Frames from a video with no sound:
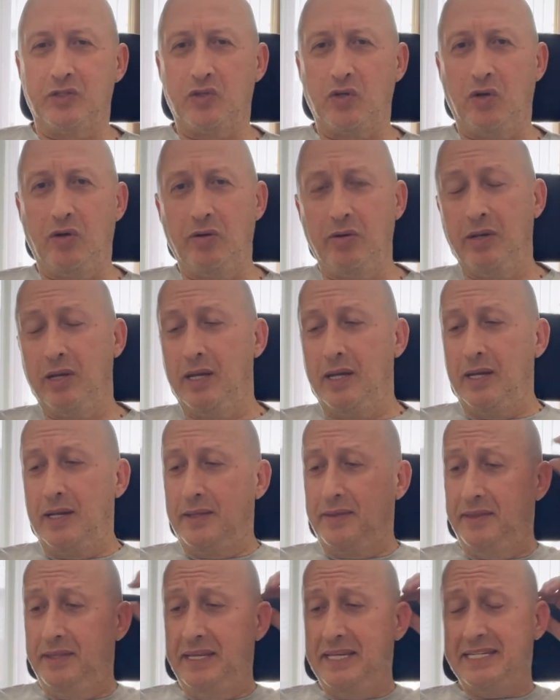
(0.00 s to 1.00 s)
So
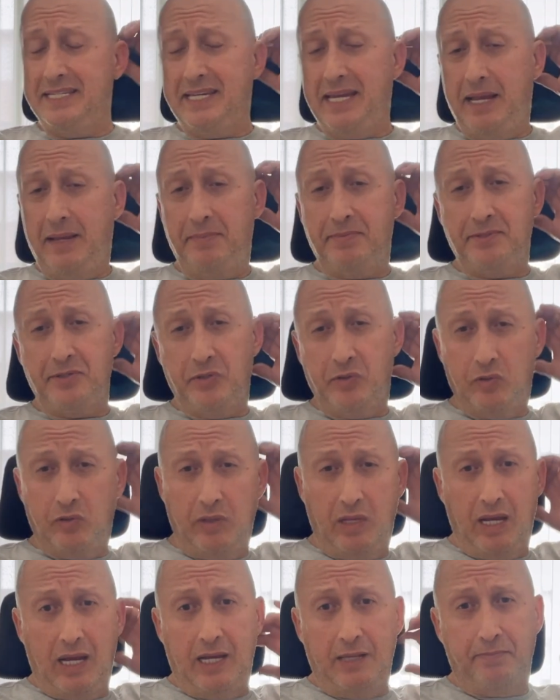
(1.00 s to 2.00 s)
this helps you
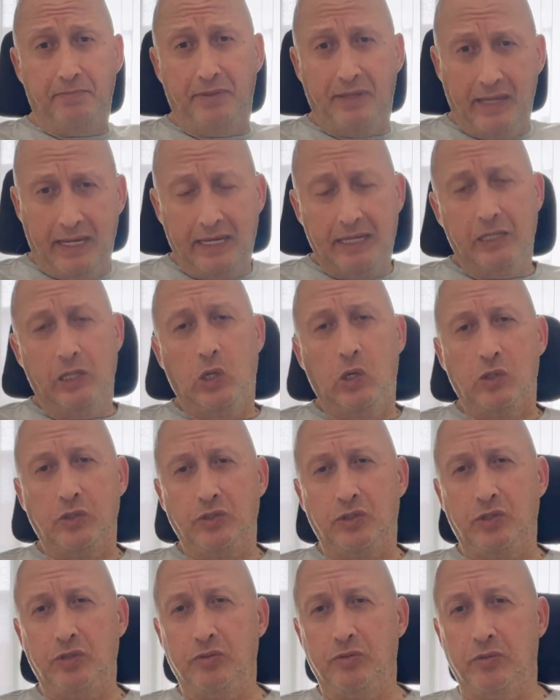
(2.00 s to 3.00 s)
a lot playing
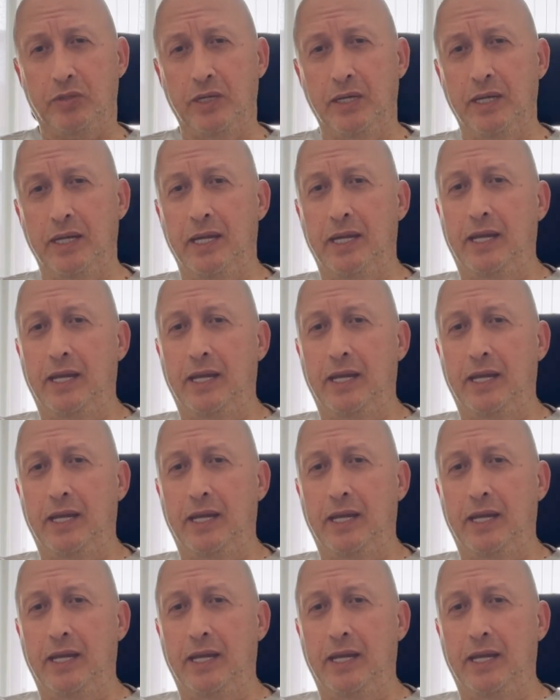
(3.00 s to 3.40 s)
alone too.